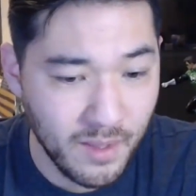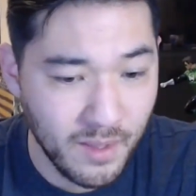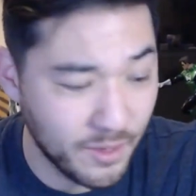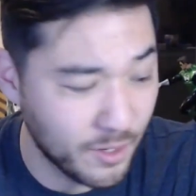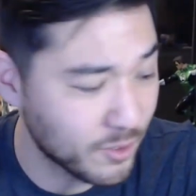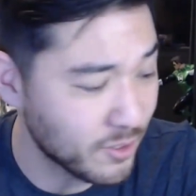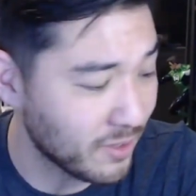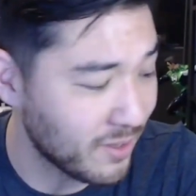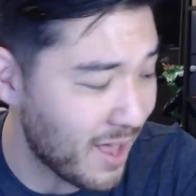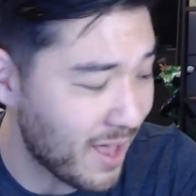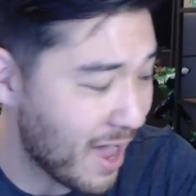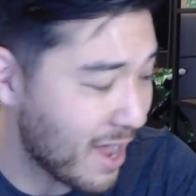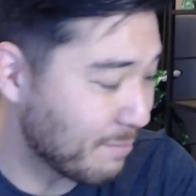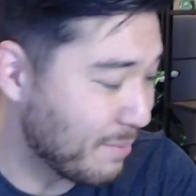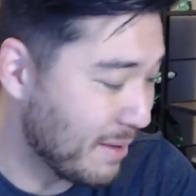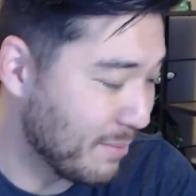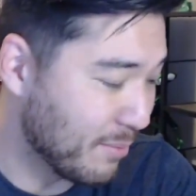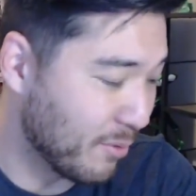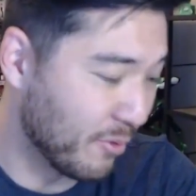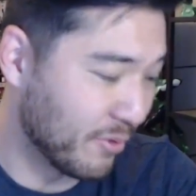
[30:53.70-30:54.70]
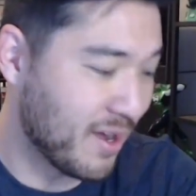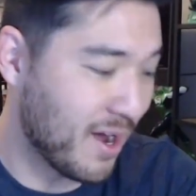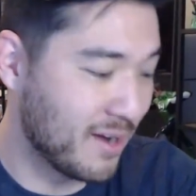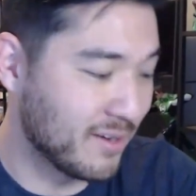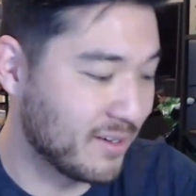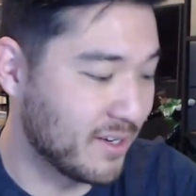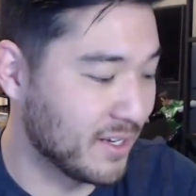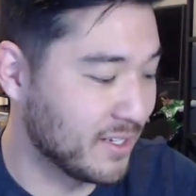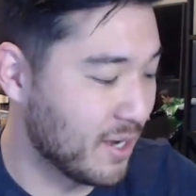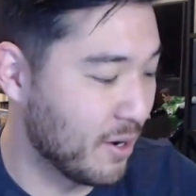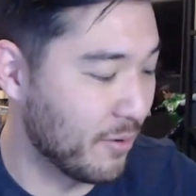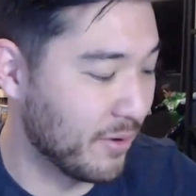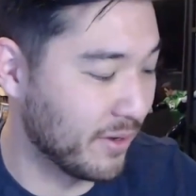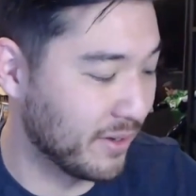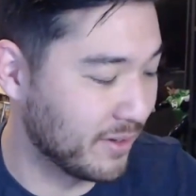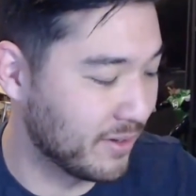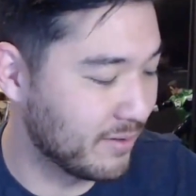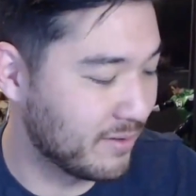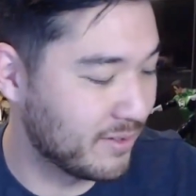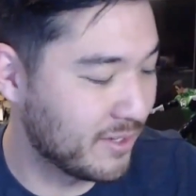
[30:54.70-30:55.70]
There's a lot of people with contests
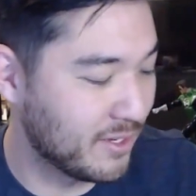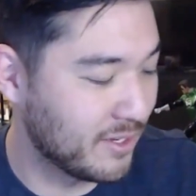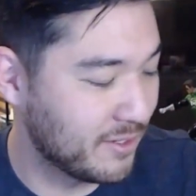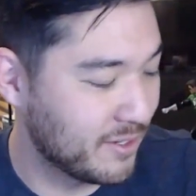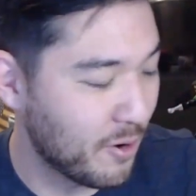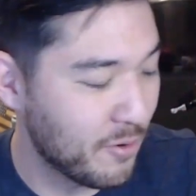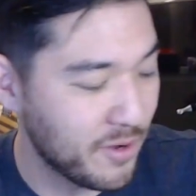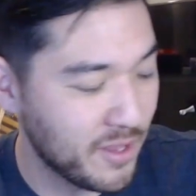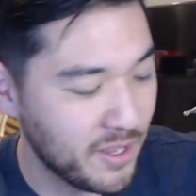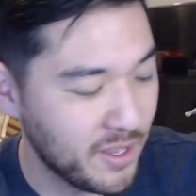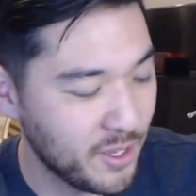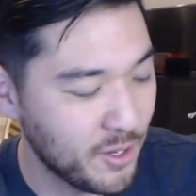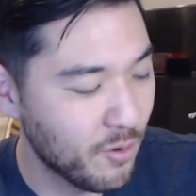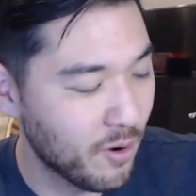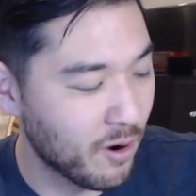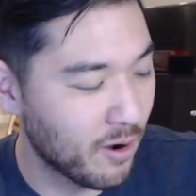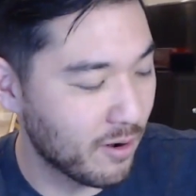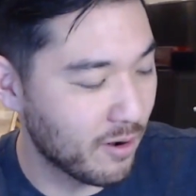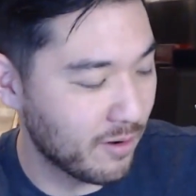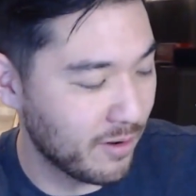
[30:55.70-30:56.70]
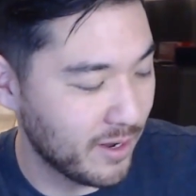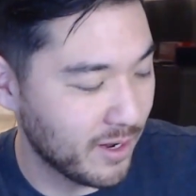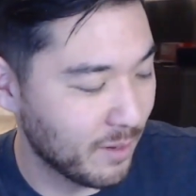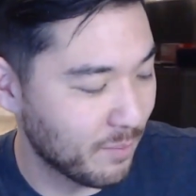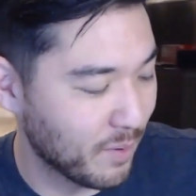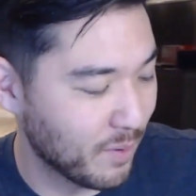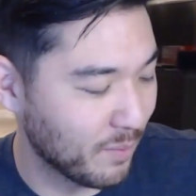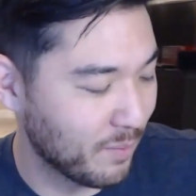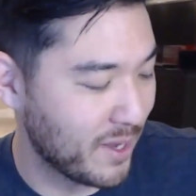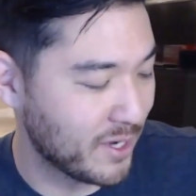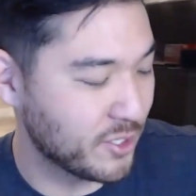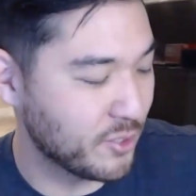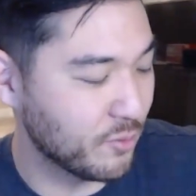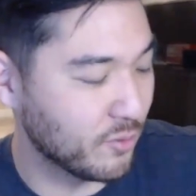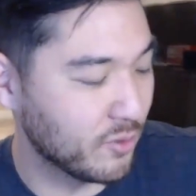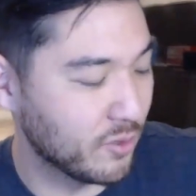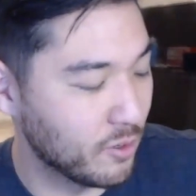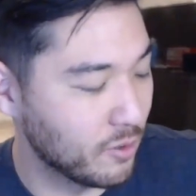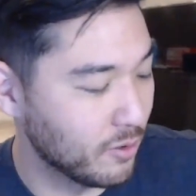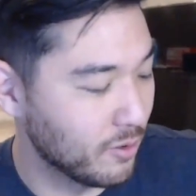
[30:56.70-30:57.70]
going. So Tony, you are in a
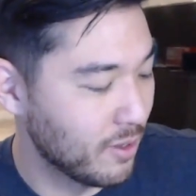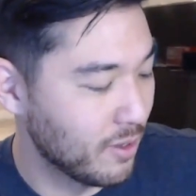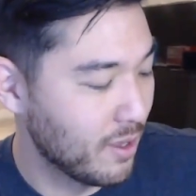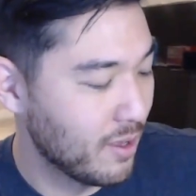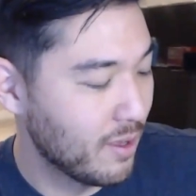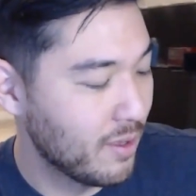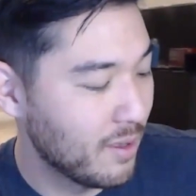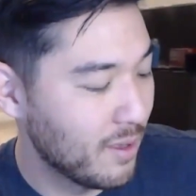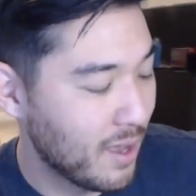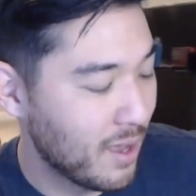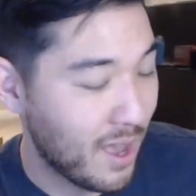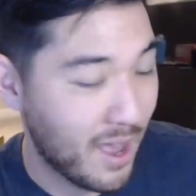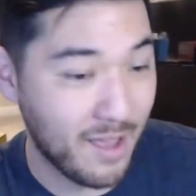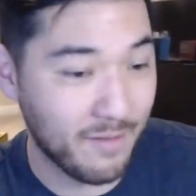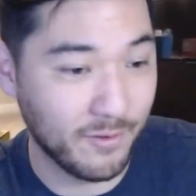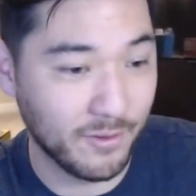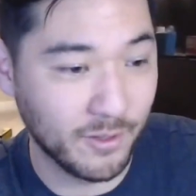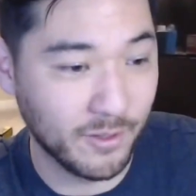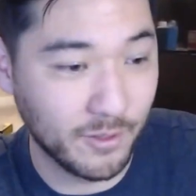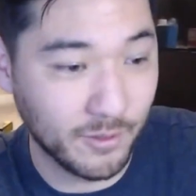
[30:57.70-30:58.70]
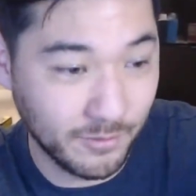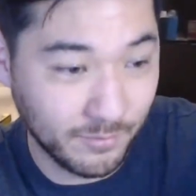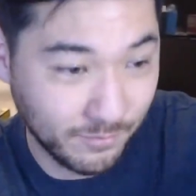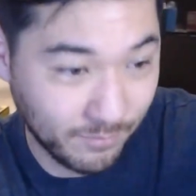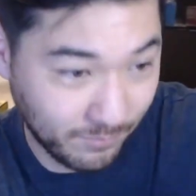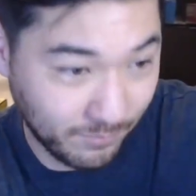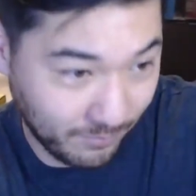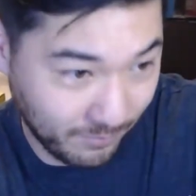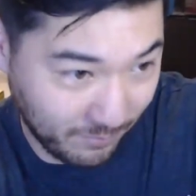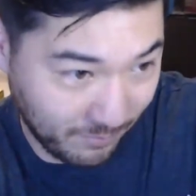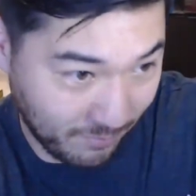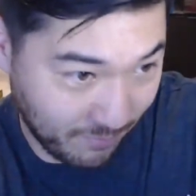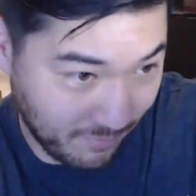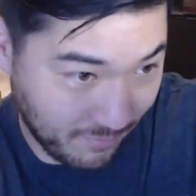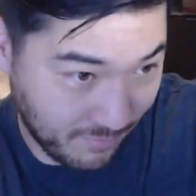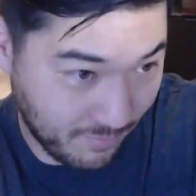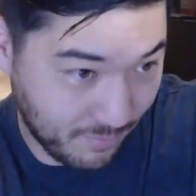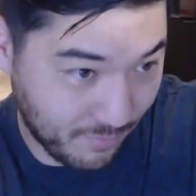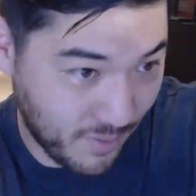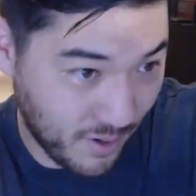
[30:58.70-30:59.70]
perpetual, I have a little
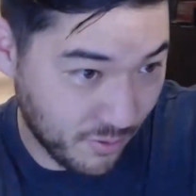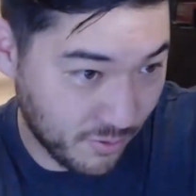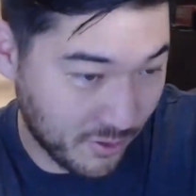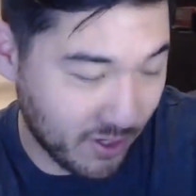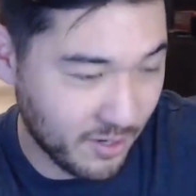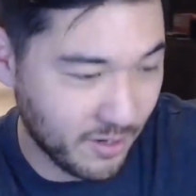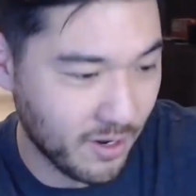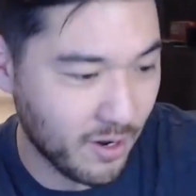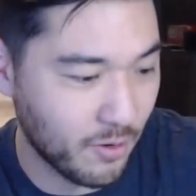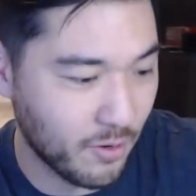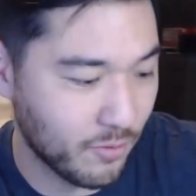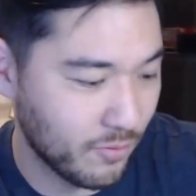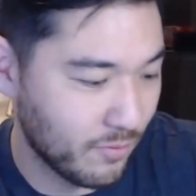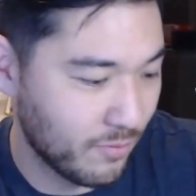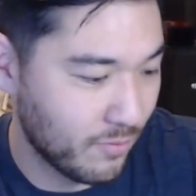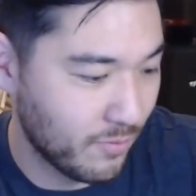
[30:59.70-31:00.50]
post-it note